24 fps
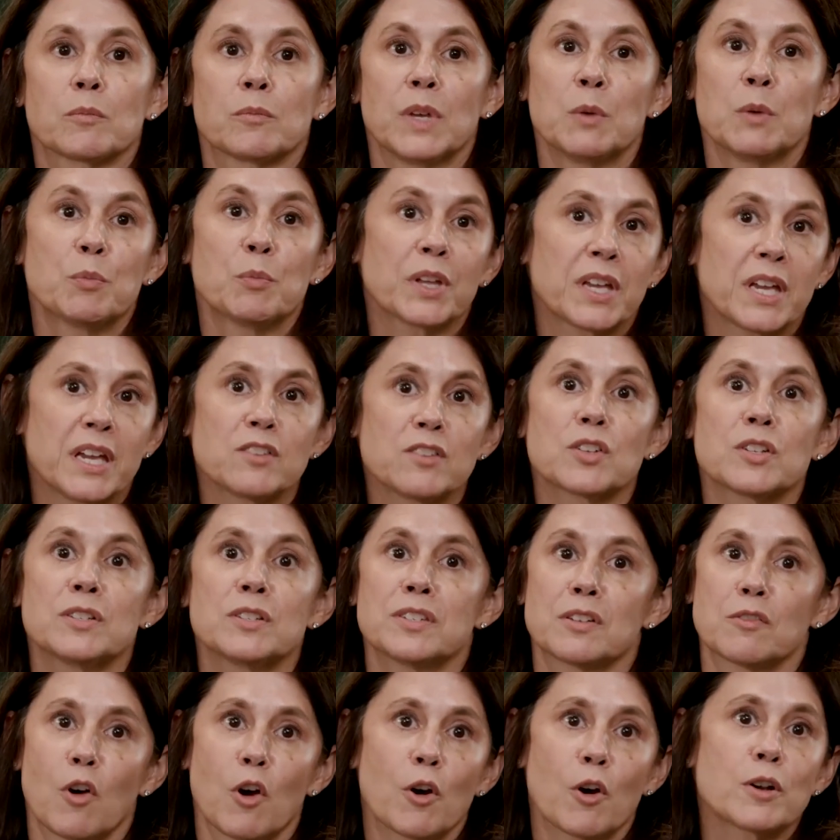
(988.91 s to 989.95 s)
implications
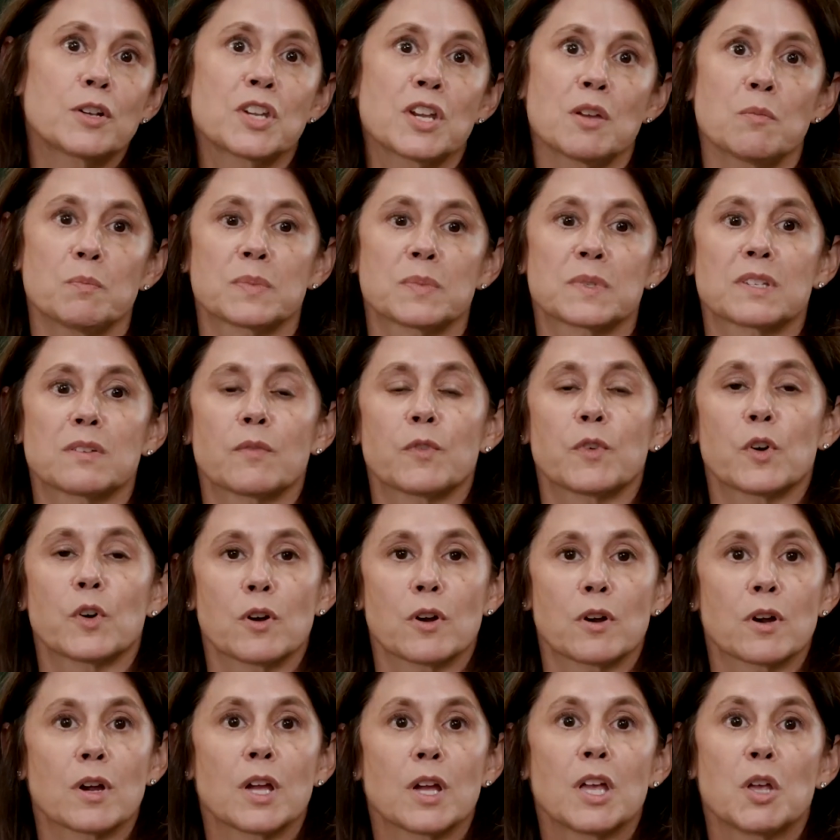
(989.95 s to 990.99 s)
and hardships
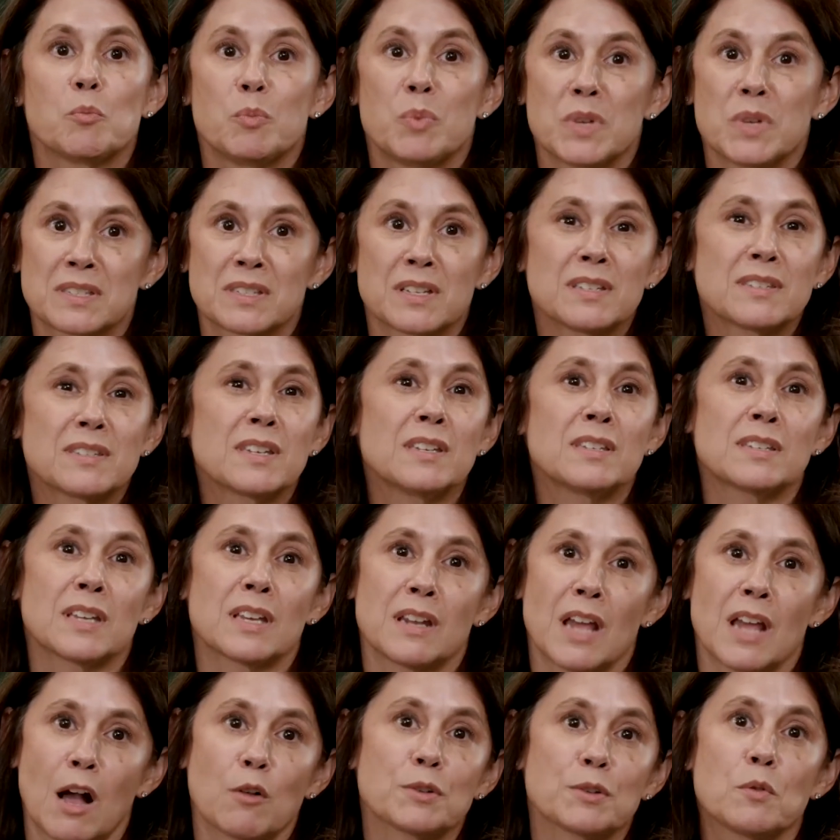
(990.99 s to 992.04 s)
for businesses
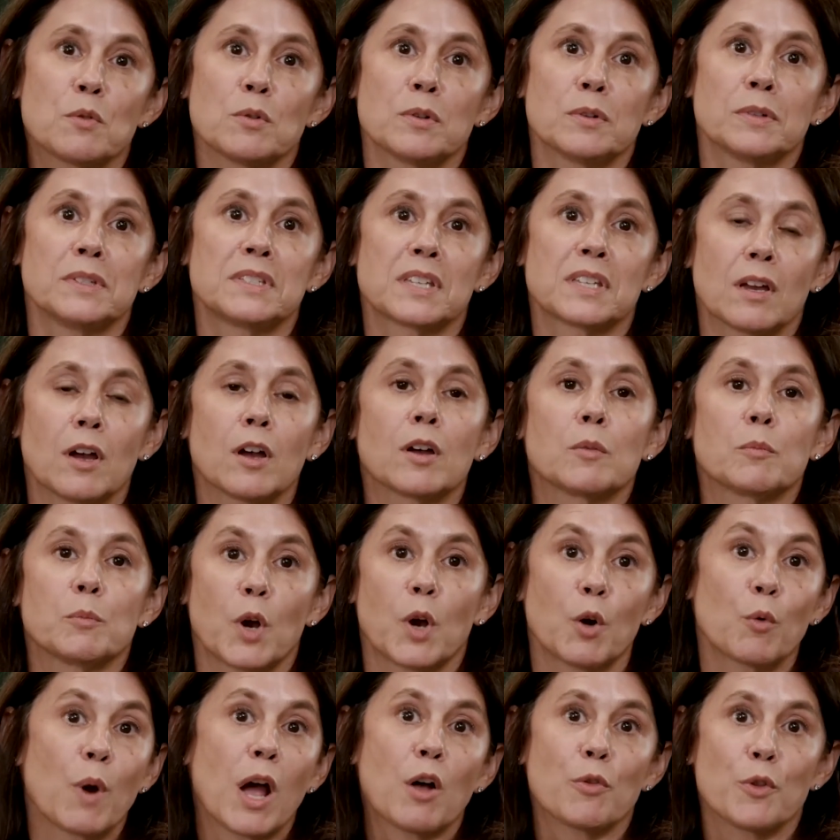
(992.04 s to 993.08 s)
and households
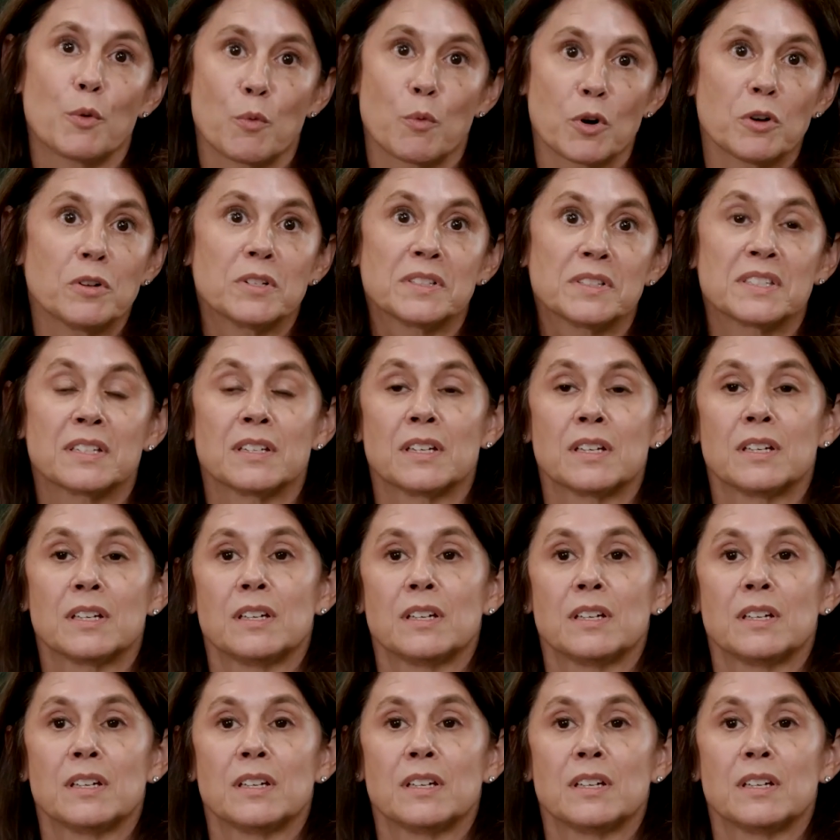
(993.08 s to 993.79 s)
around the world.